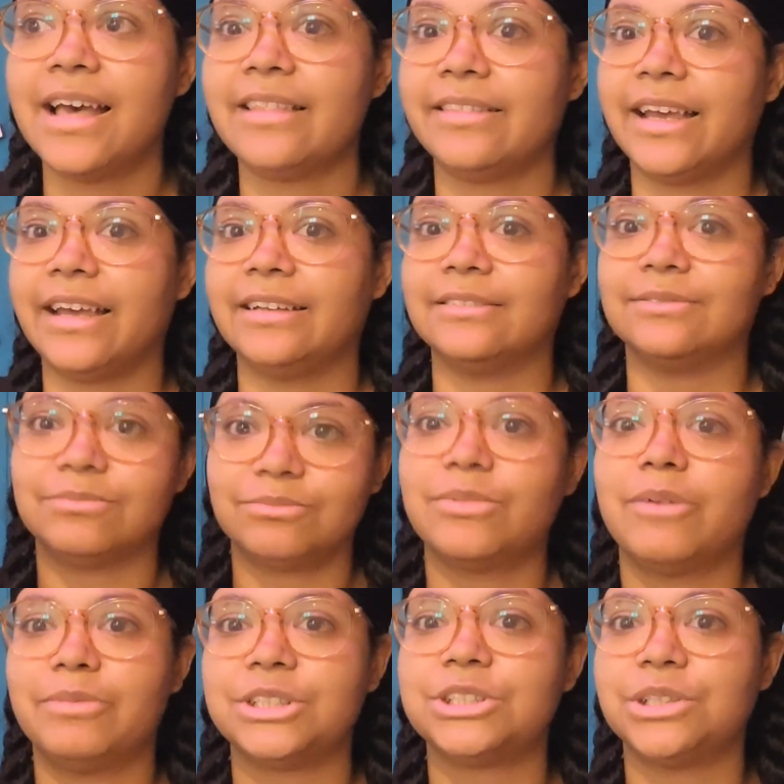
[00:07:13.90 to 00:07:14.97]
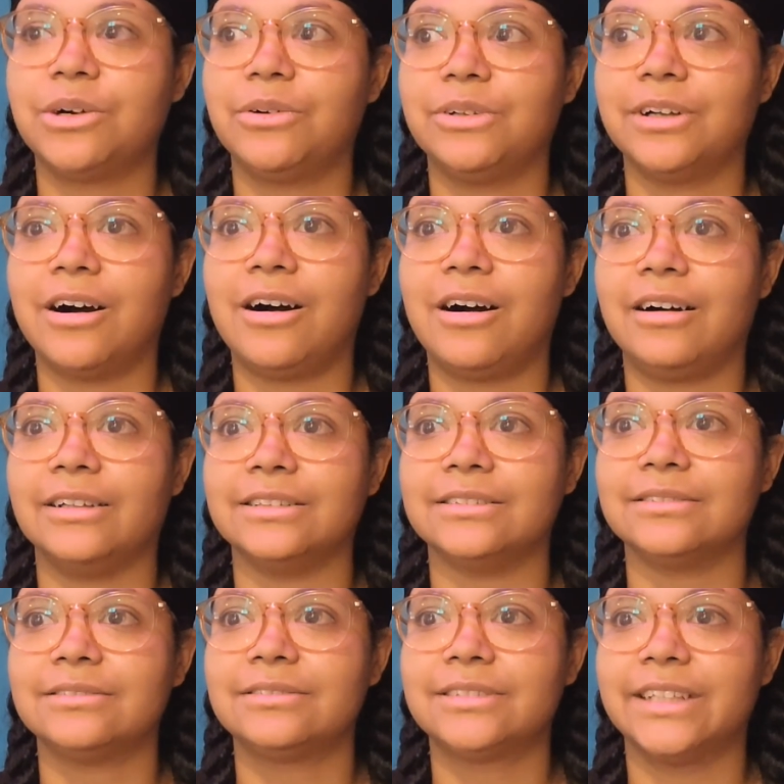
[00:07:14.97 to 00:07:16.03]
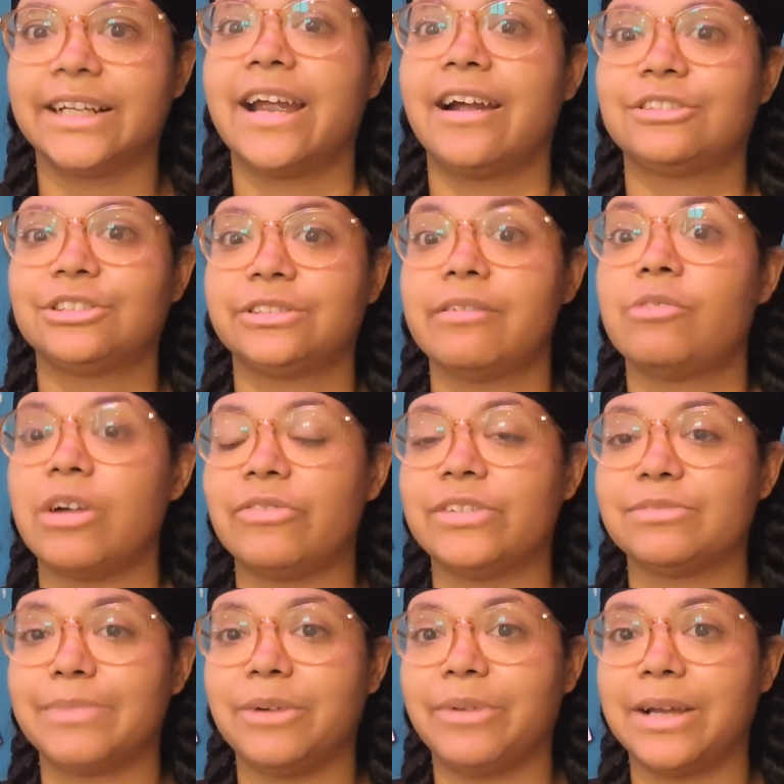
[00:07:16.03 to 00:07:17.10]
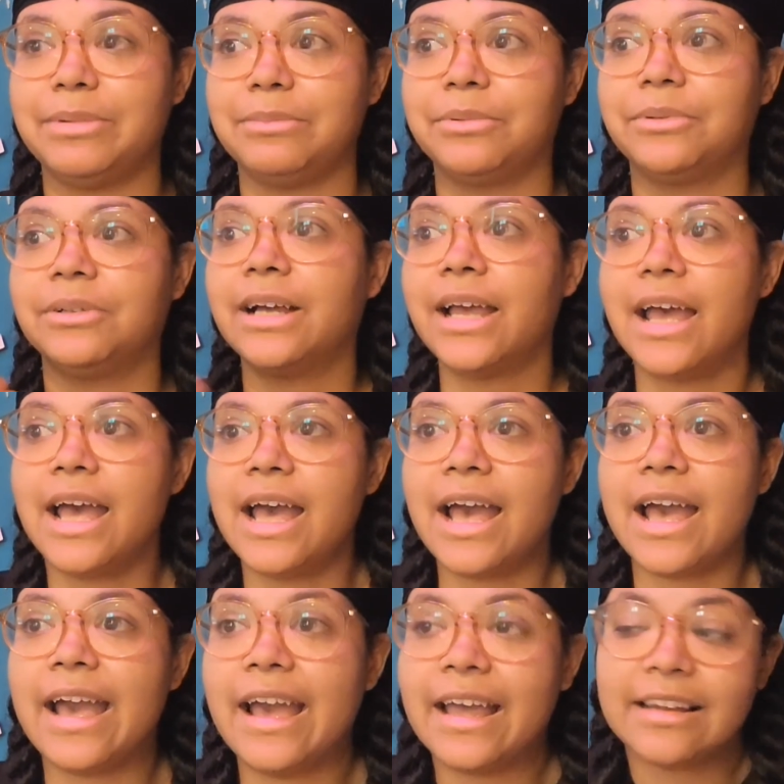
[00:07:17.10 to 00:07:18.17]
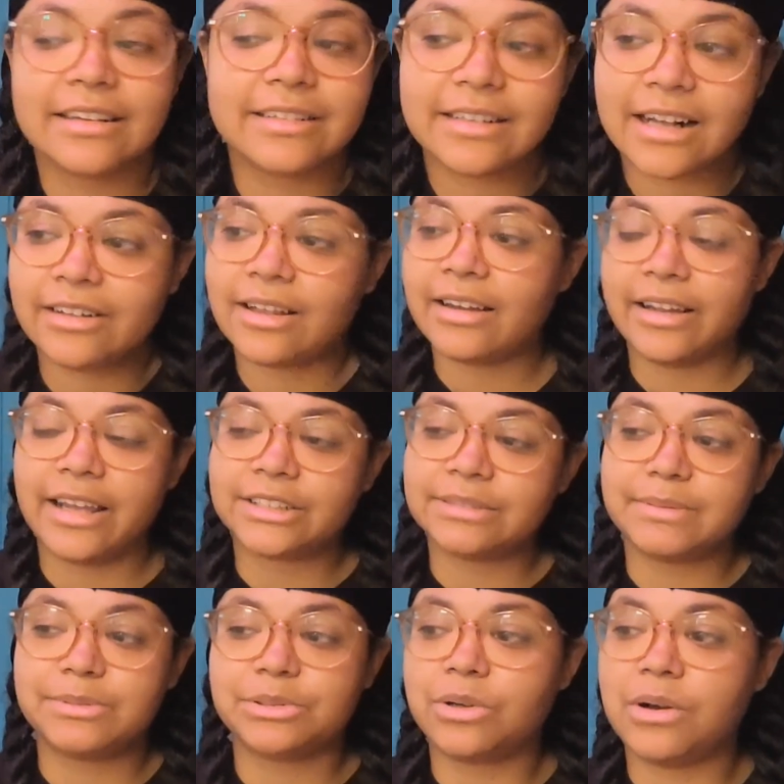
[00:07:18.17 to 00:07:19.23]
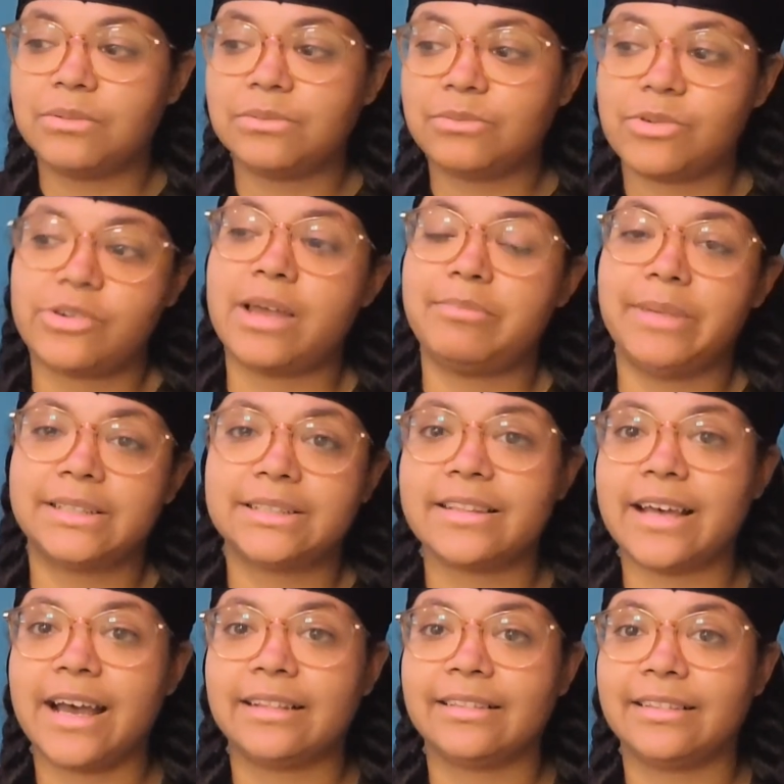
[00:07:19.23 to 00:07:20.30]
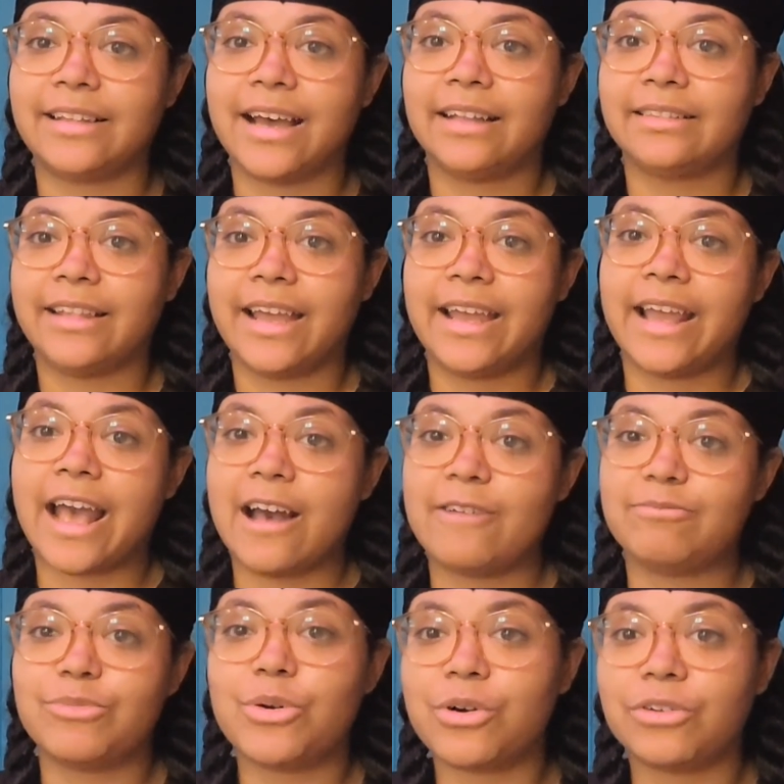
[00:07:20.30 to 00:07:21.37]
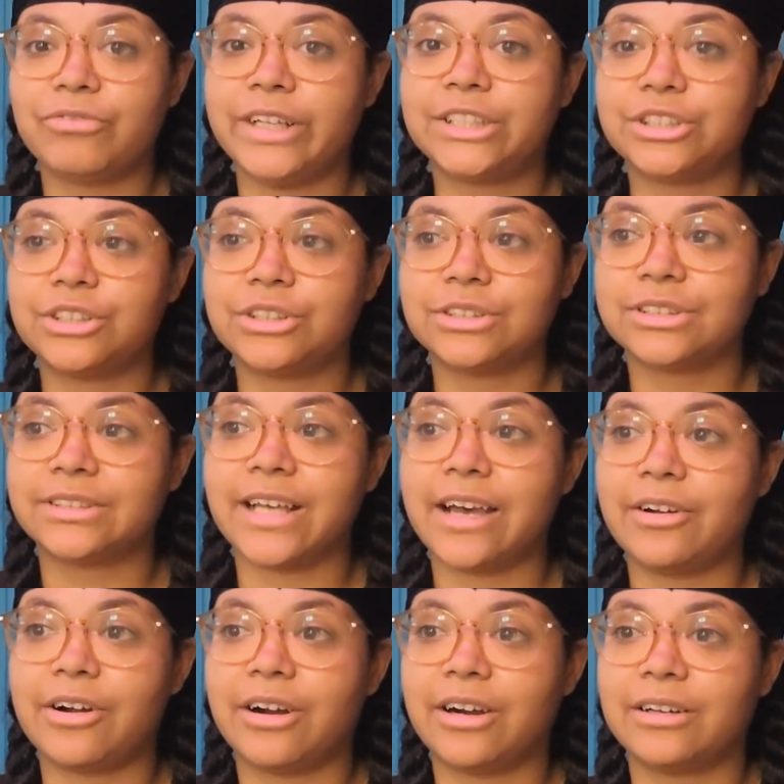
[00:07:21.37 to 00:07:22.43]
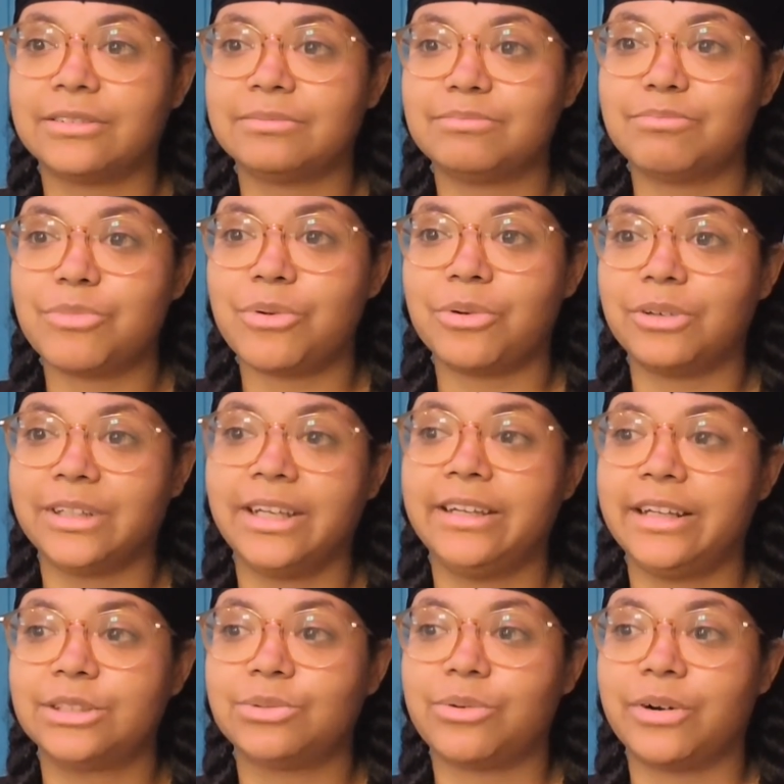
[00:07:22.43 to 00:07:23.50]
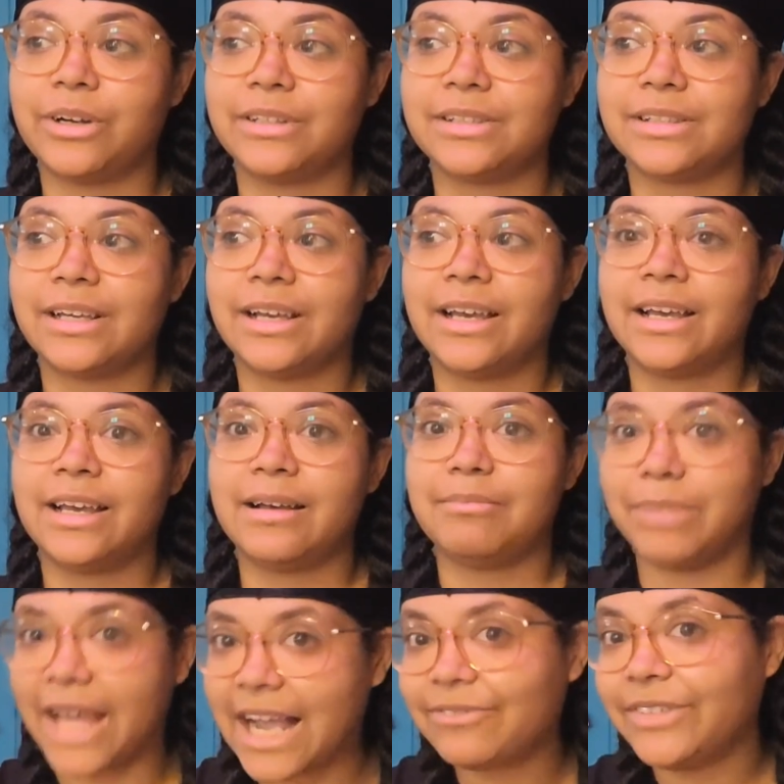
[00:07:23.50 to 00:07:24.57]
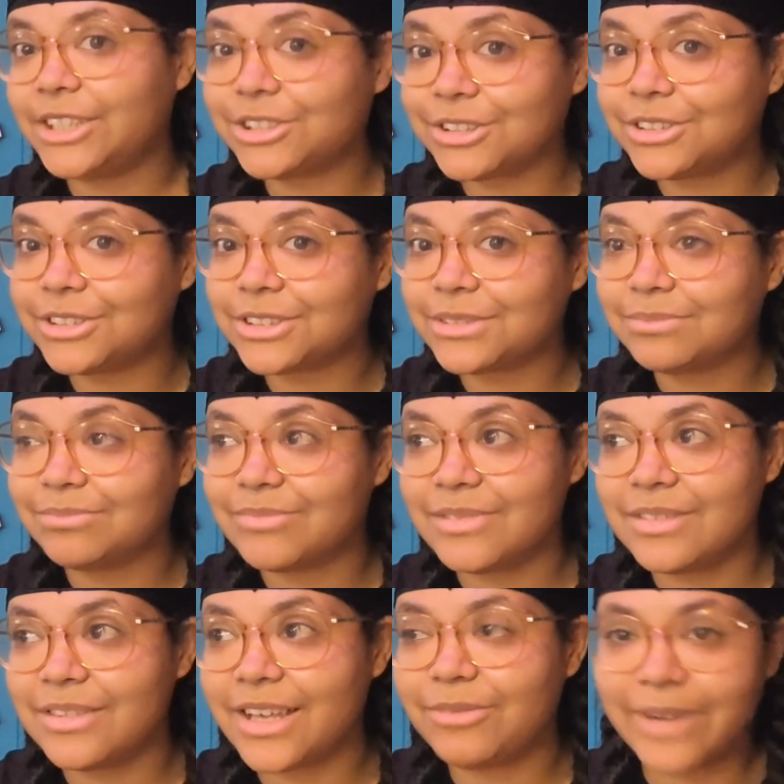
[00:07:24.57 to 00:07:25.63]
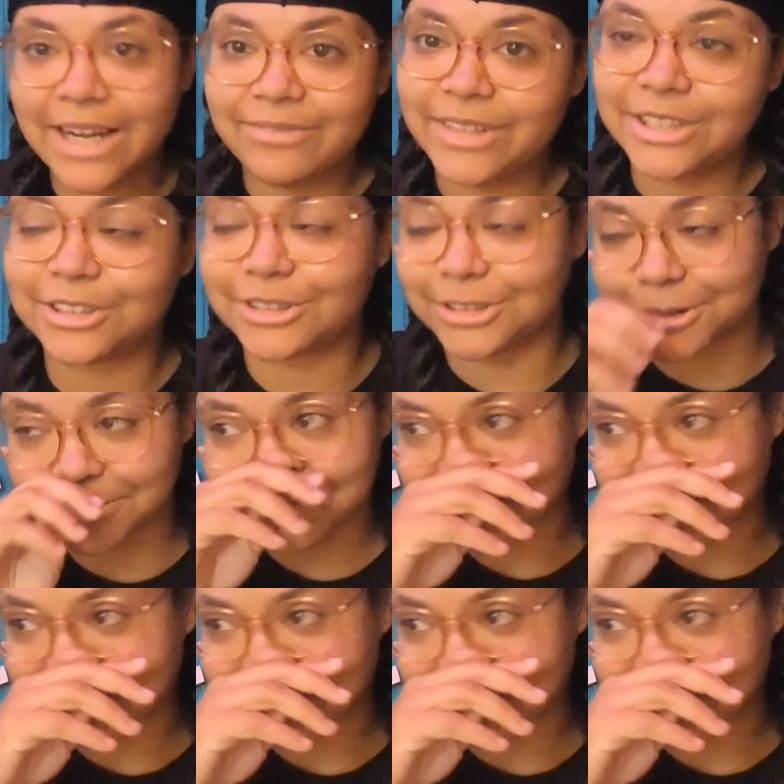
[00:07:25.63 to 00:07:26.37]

than what was shown on the characters that were referenced by white people. And a lot of Asian people don't want to admit to that they have more features that are more leaning towards black features than white features.